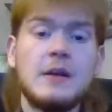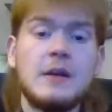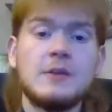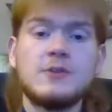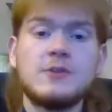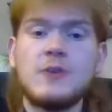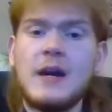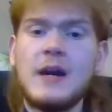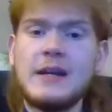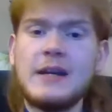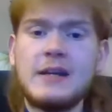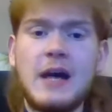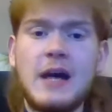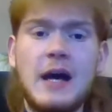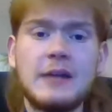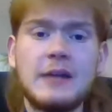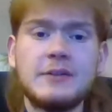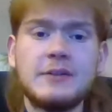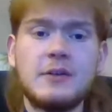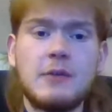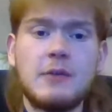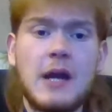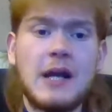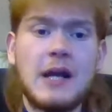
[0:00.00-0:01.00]

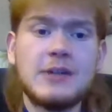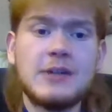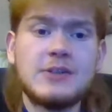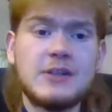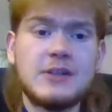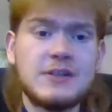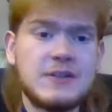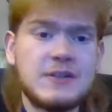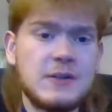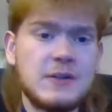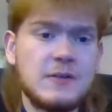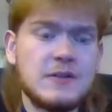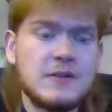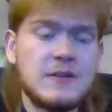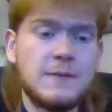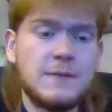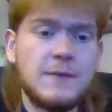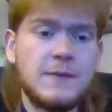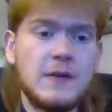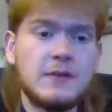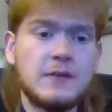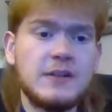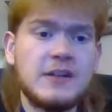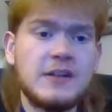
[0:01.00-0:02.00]
Tricon Garage continues to
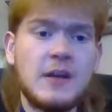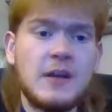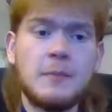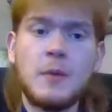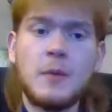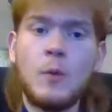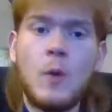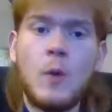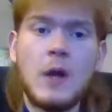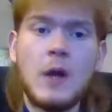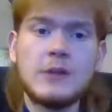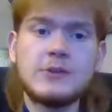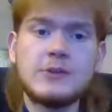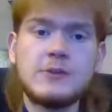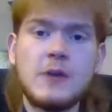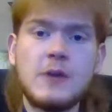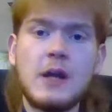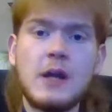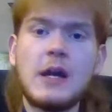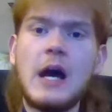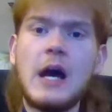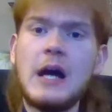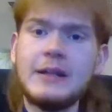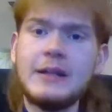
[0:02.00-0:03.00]
field the number 1
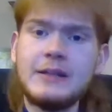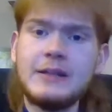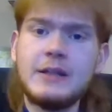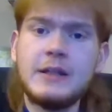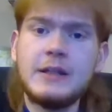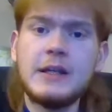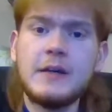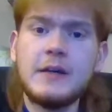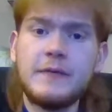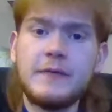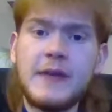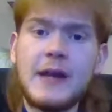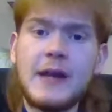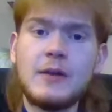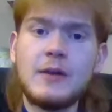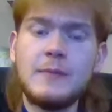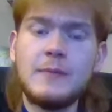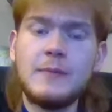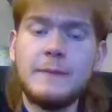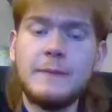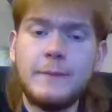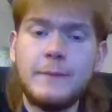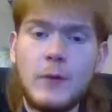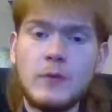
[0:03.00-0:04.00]
truck. Unclear if that'll
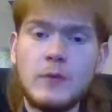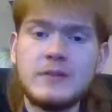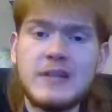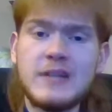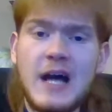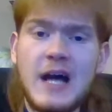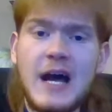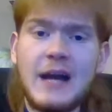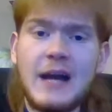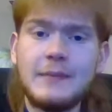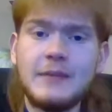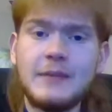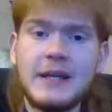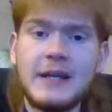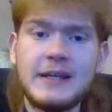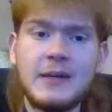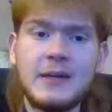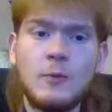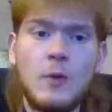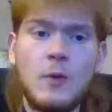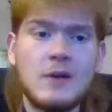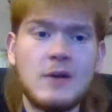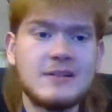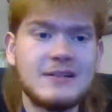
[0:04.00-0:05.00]
be full-time like it
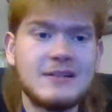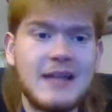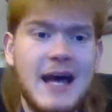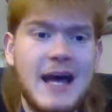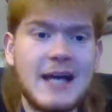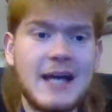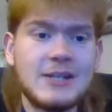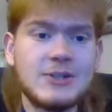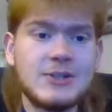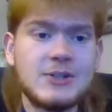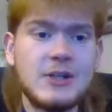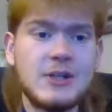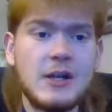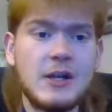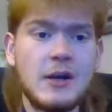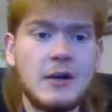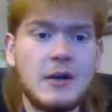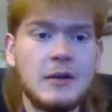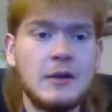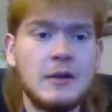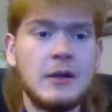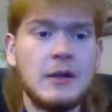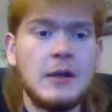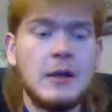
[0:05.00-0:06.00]
was last
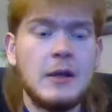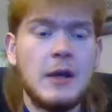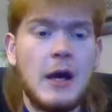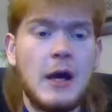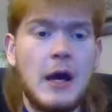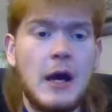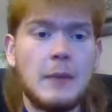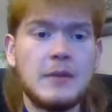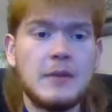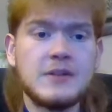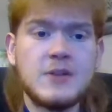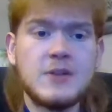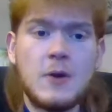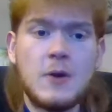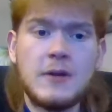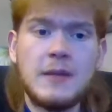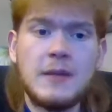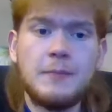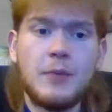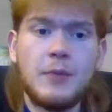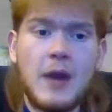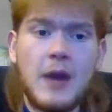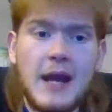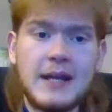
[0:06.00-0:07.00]
year, but Tony
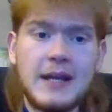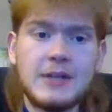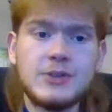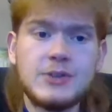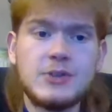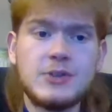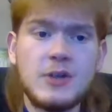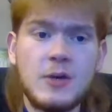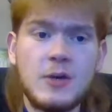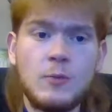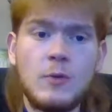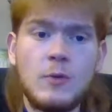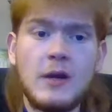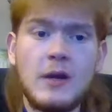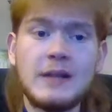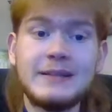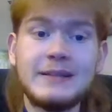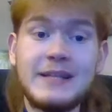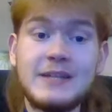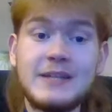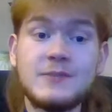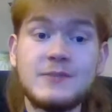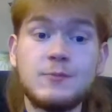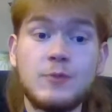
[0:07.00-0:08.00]
Breidinger will at
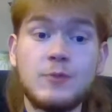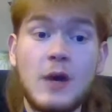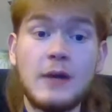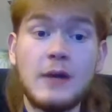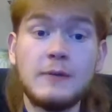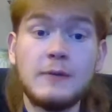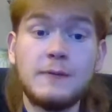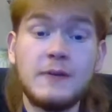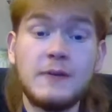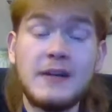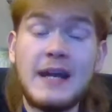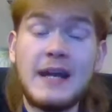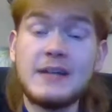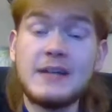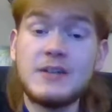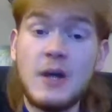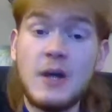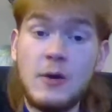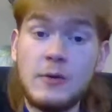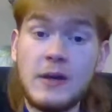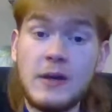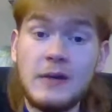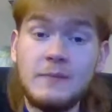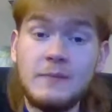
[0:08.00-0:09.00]
least run for
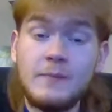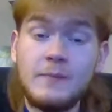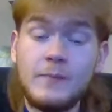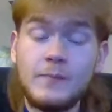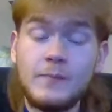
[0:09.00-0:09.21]
Daytona.